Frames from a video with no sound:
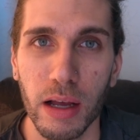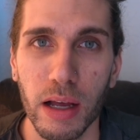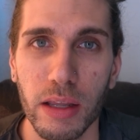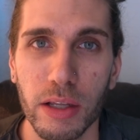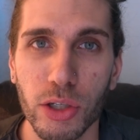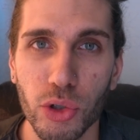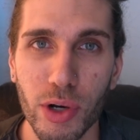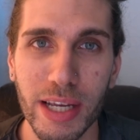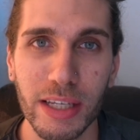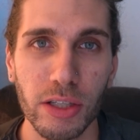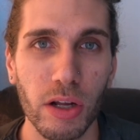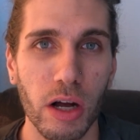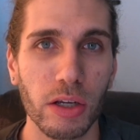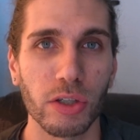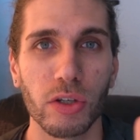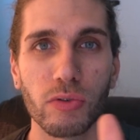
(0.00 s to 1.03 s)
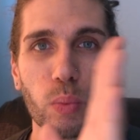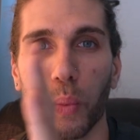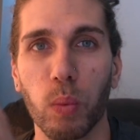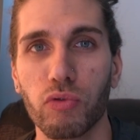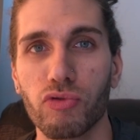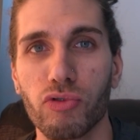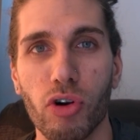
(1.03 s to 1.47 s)
the tree starts to
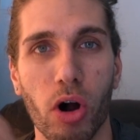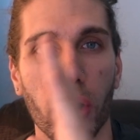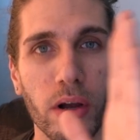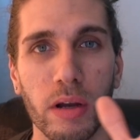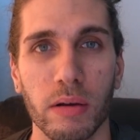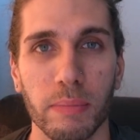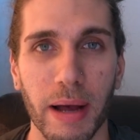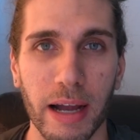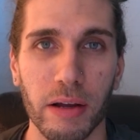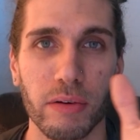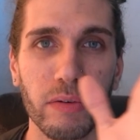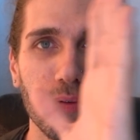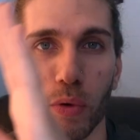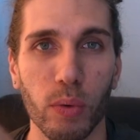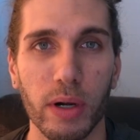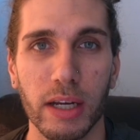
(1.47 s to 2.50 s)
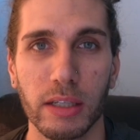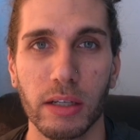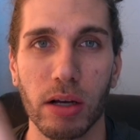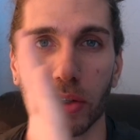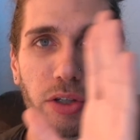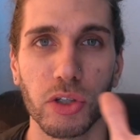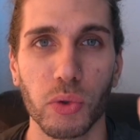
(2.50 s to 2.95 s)
rock back and forward, it
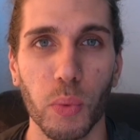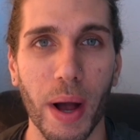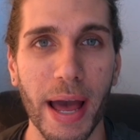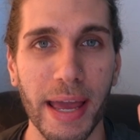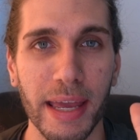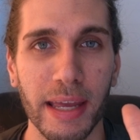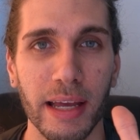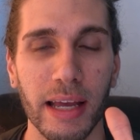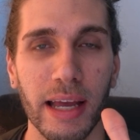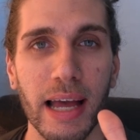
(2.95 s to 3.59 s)
starts to sway,